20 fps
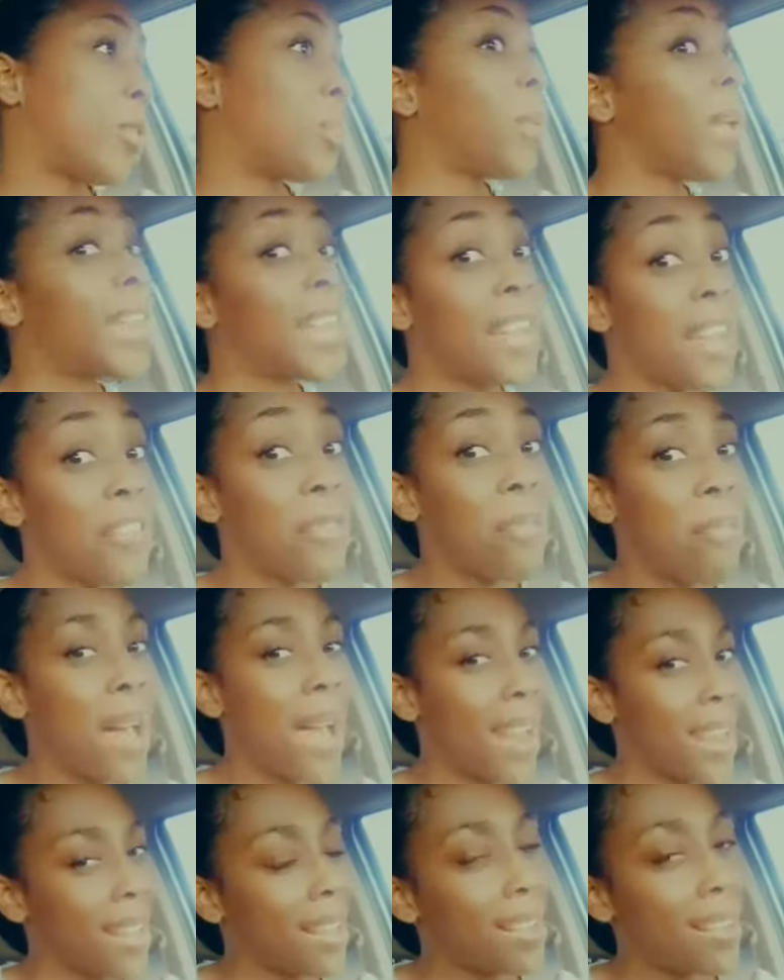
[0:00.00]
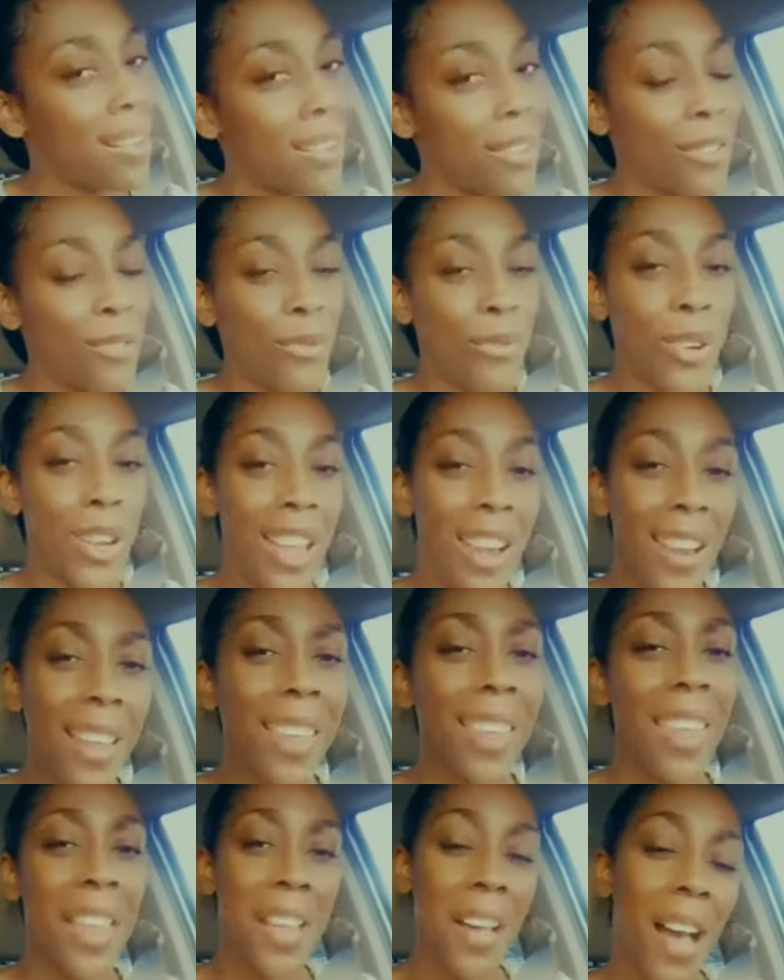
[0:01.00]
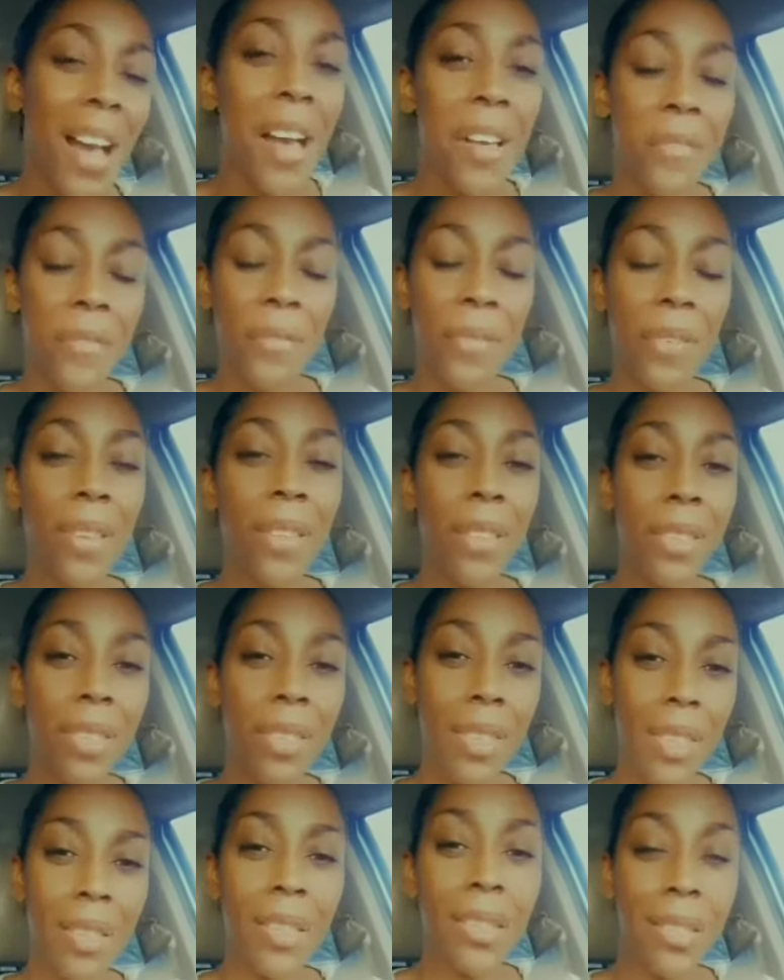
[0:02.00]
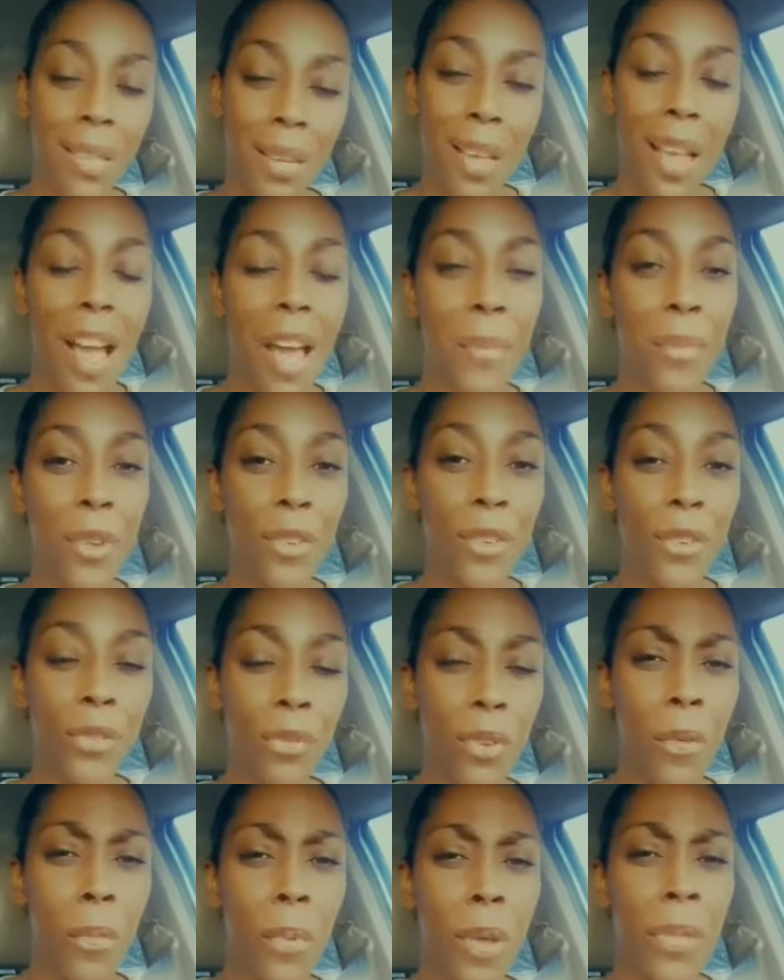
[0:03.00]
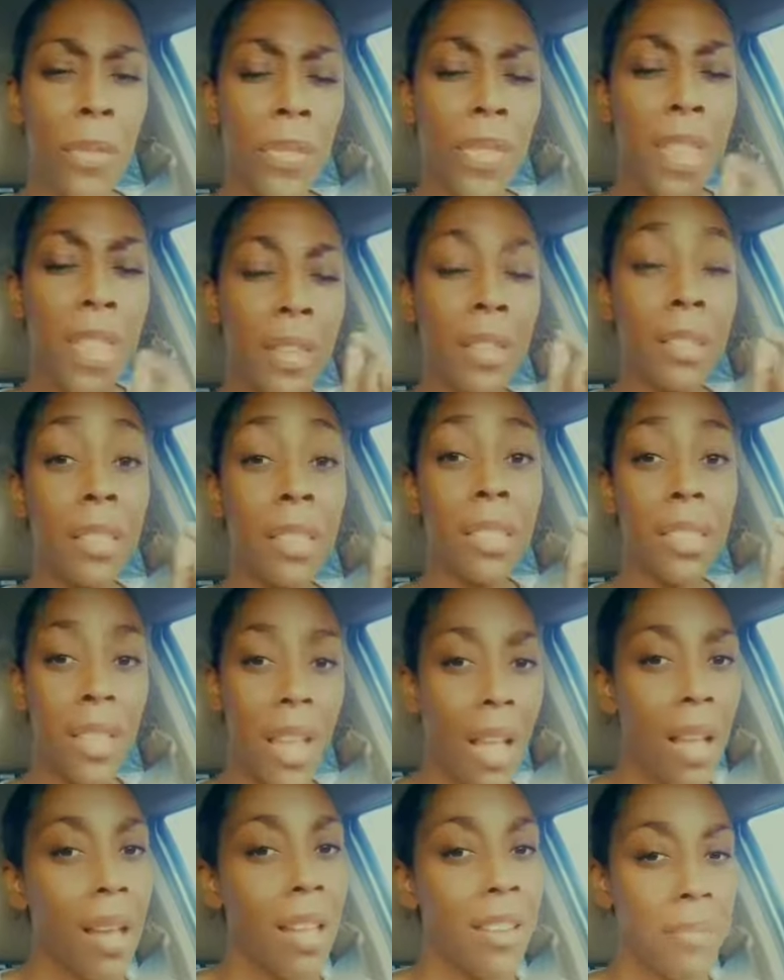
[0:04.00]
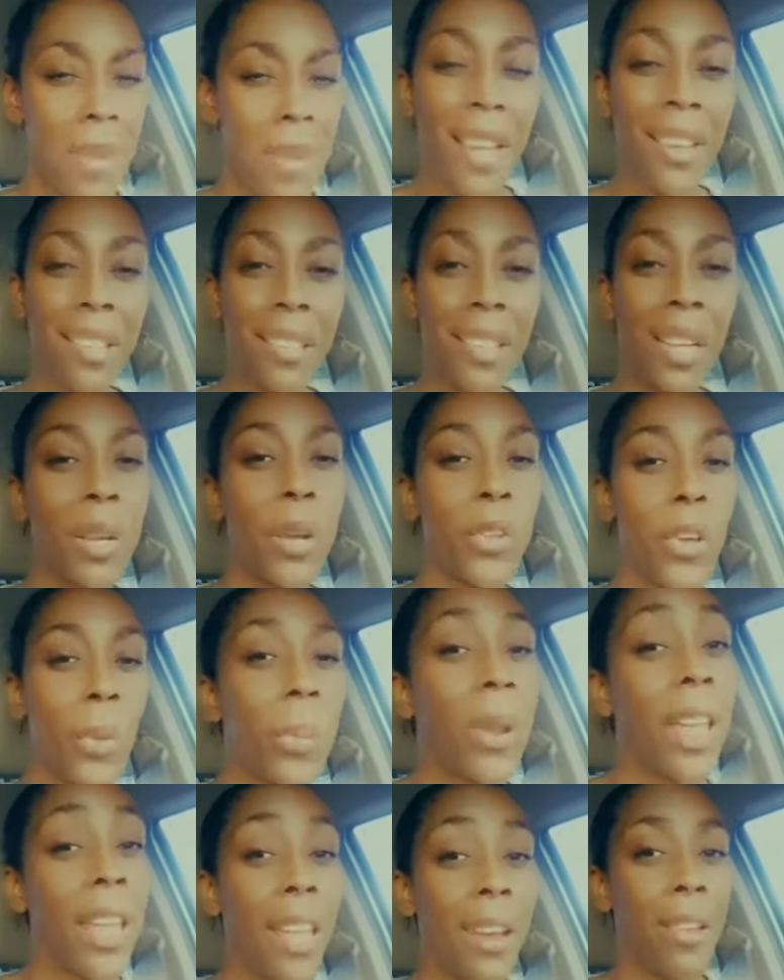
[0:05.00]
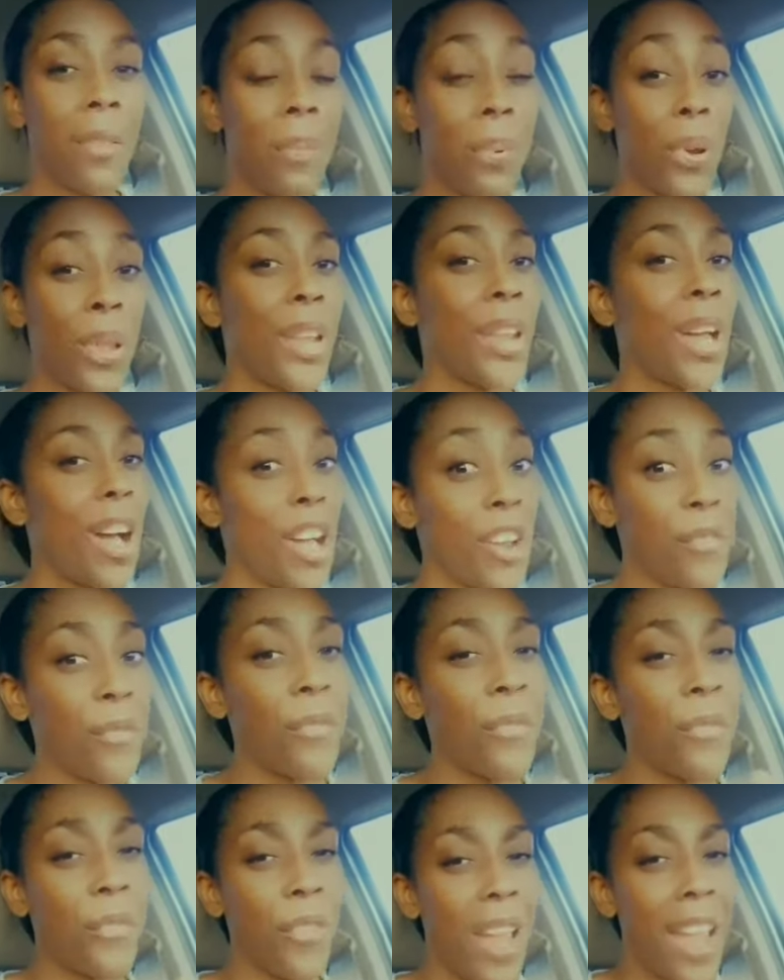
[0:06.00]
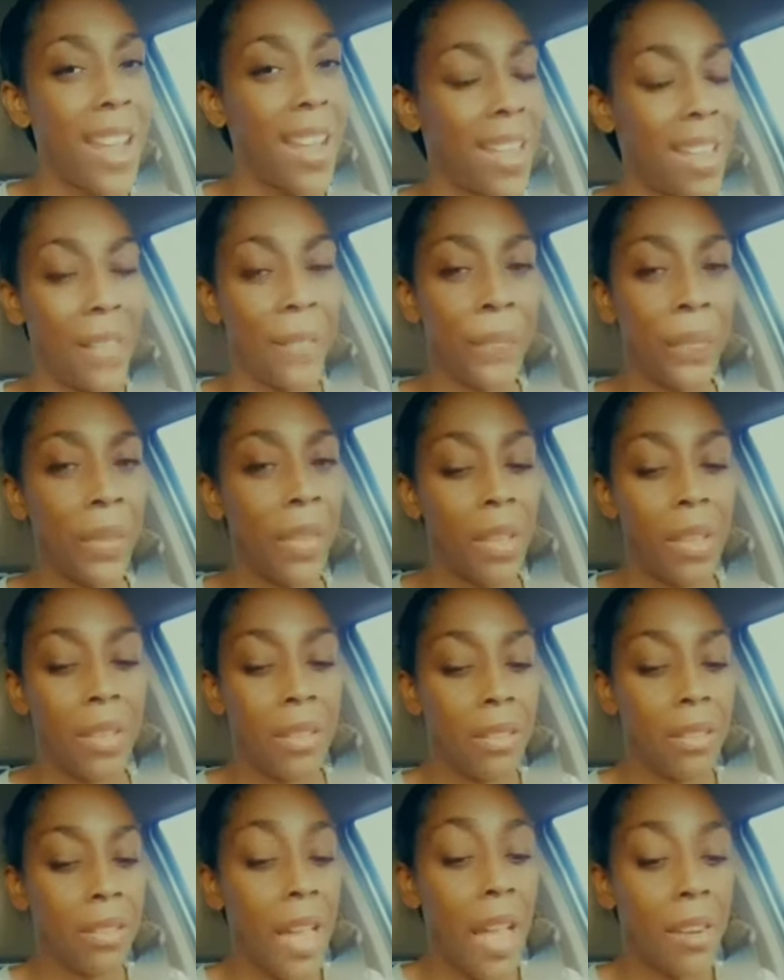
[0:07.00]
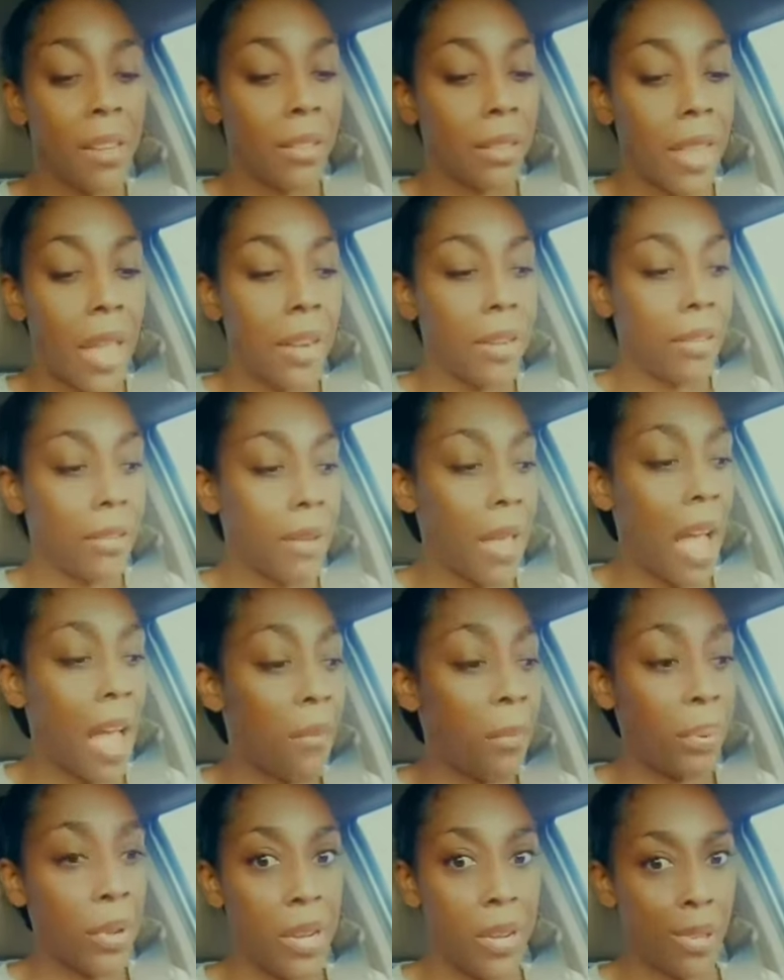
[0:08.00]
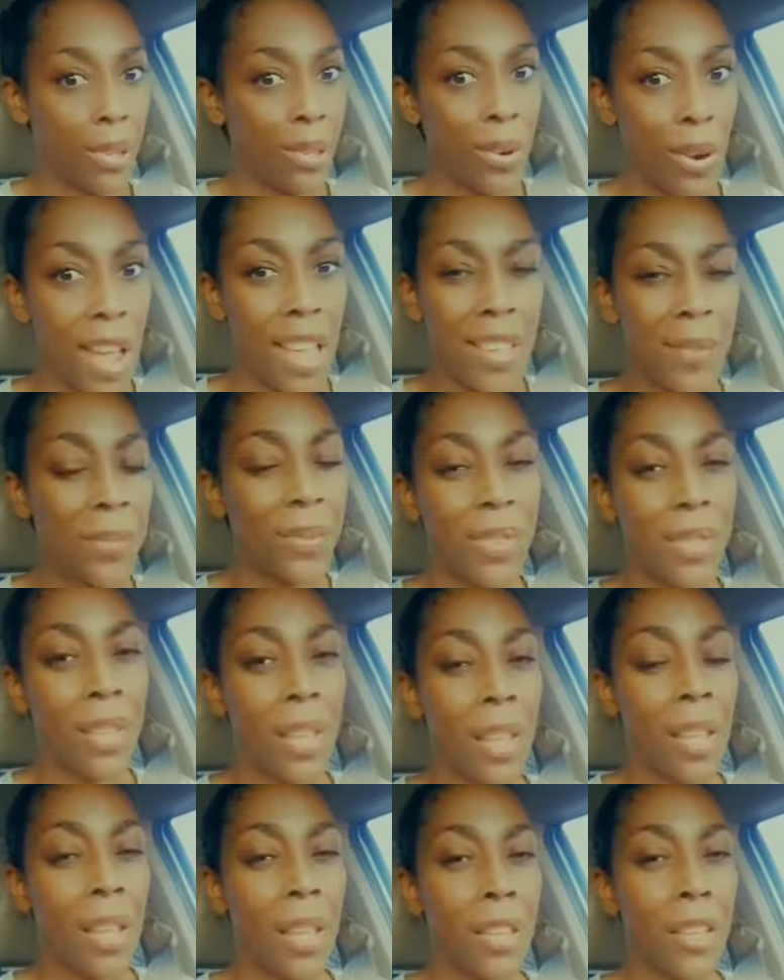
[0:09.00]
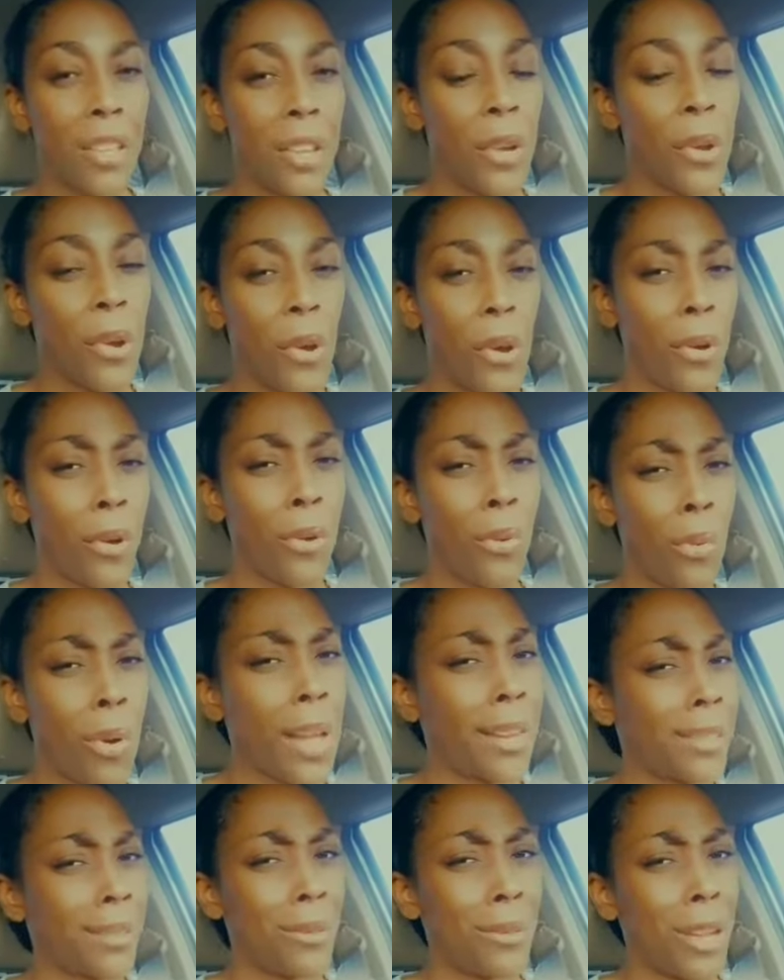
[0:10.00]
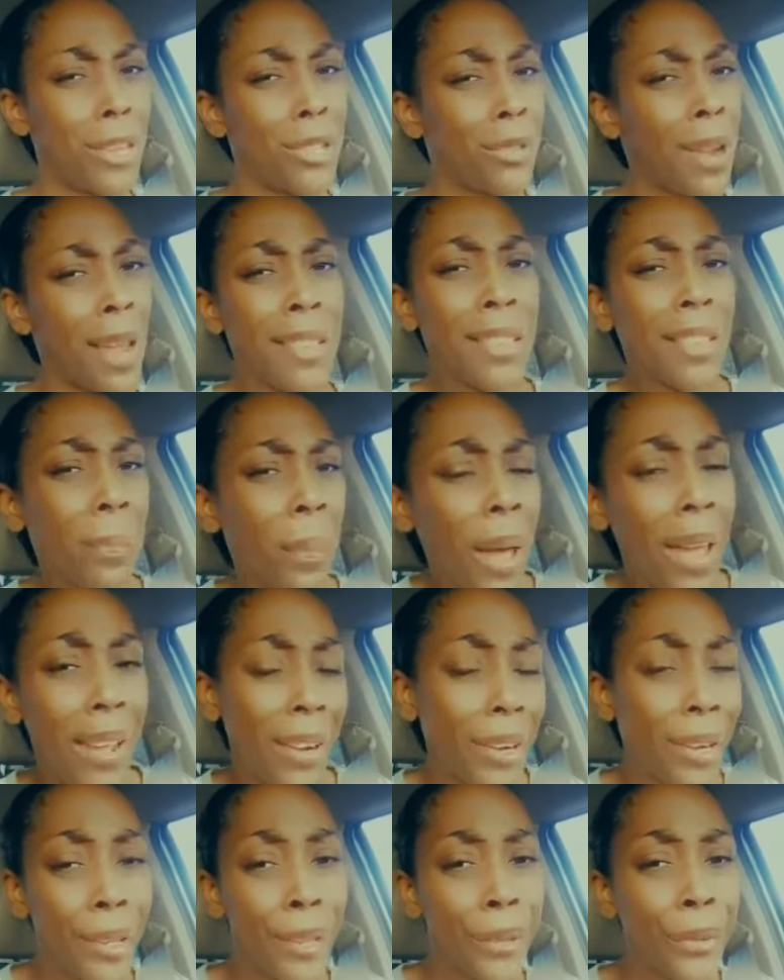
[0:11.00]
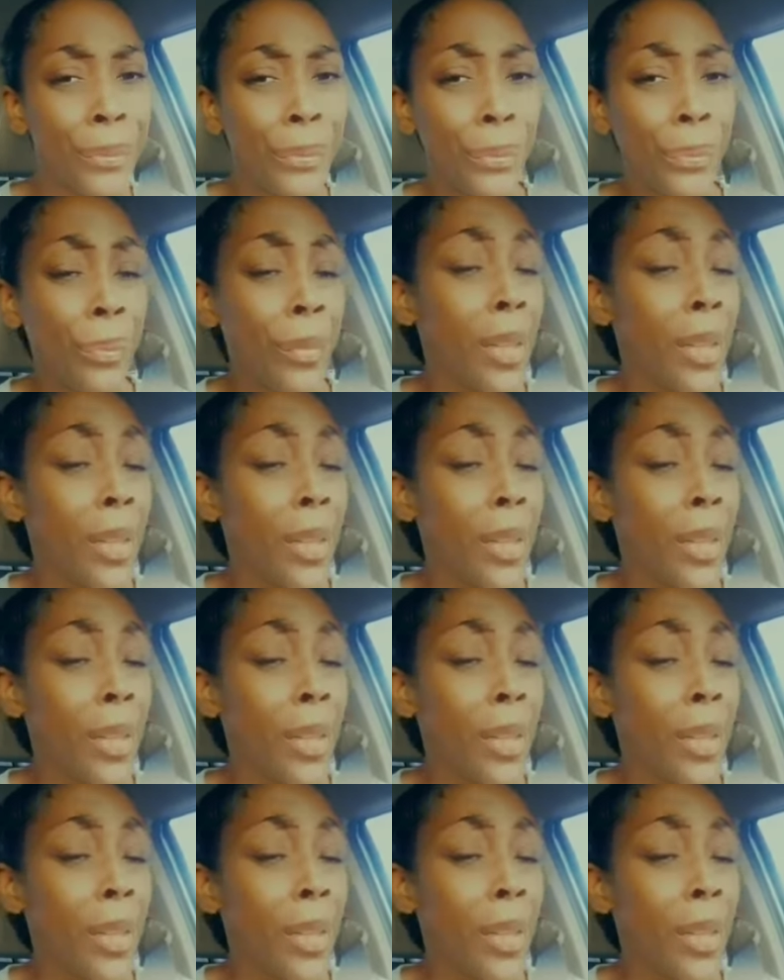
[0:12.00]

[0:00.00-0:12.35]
speaking of manic, we're going to kick off this commentary with the second match in the doubleheader played on Friday. Because that amply describes, you know, what transpired.